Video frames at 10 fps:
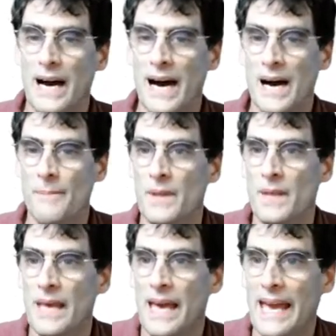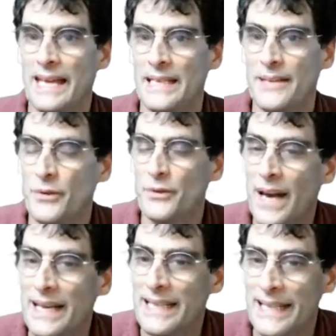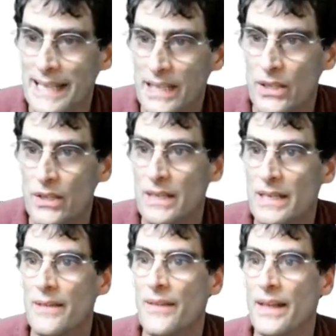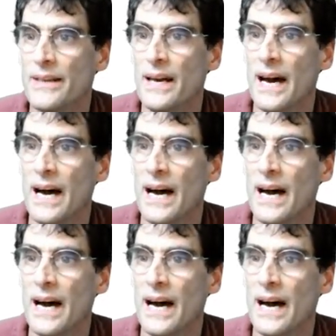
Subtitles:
And if you're not here, then